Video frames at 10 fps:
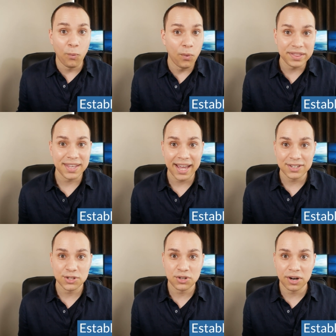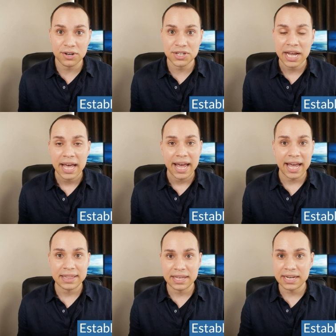what the heck to charge,
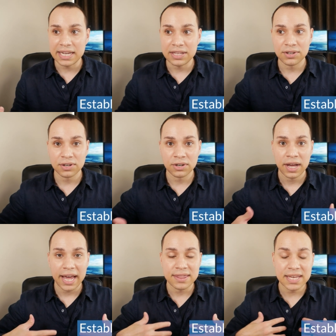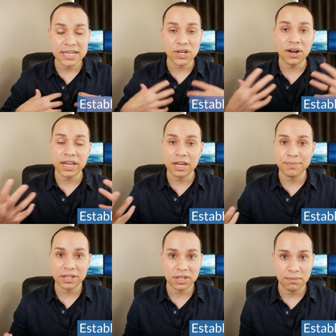and then either, and then talking
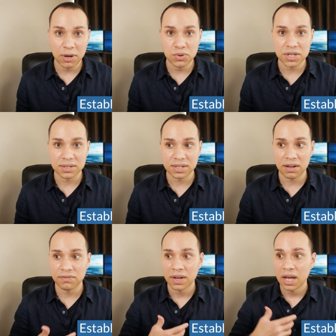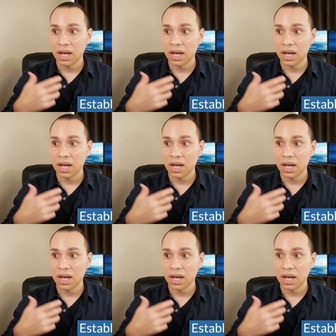about the emotions of,